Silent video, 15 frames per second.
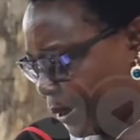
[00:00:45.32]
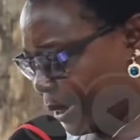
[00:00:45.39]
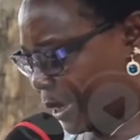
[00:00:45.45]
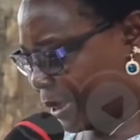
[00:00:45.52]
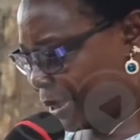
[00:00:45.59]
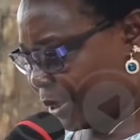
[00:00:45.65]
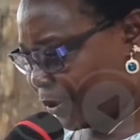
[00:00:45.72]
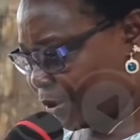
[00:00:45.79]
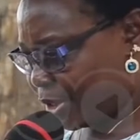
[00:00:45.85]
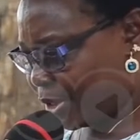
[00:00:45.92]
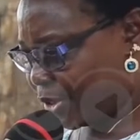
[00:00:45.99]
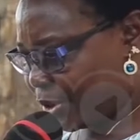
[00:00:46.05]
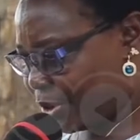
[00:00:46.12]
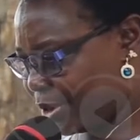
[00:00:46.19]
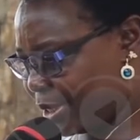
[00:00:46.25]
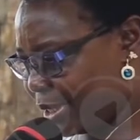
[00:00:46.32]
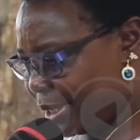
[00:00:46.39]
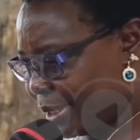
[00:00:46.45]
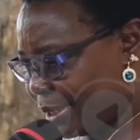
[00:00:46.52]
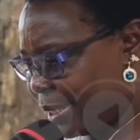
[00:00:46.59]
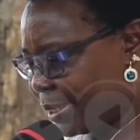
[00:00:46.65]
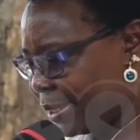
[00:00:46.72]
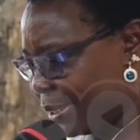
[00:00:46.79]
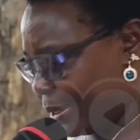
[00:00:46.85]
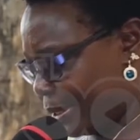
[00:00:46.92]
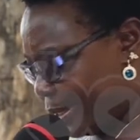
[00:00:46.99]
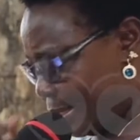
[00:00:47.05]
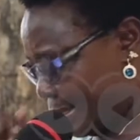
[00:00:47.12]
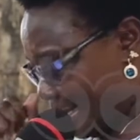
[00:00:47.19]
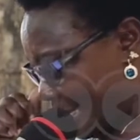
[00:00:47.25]
And I was told that
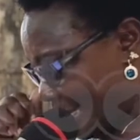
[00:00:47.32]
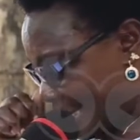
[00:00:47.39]
is,